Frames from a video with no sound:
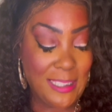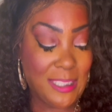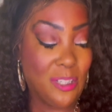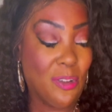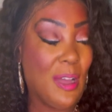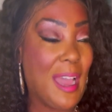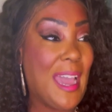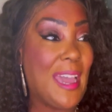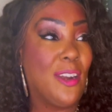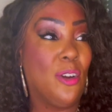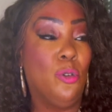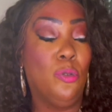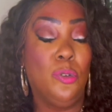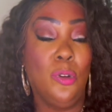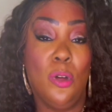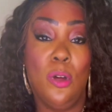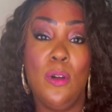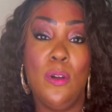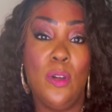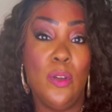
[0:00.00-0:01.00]
So, I don't
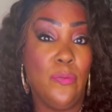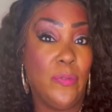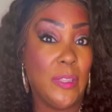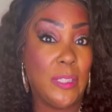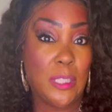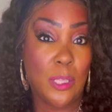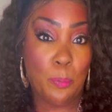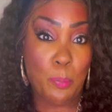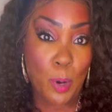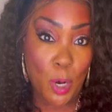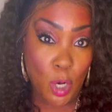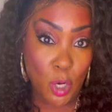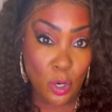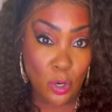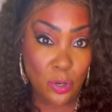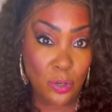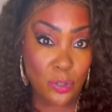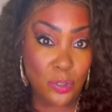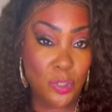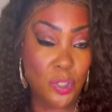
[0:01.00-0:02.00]
know if it's the
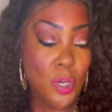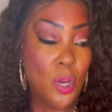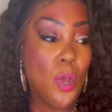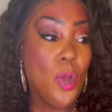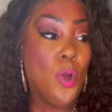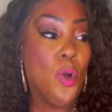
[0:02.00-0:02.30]
purge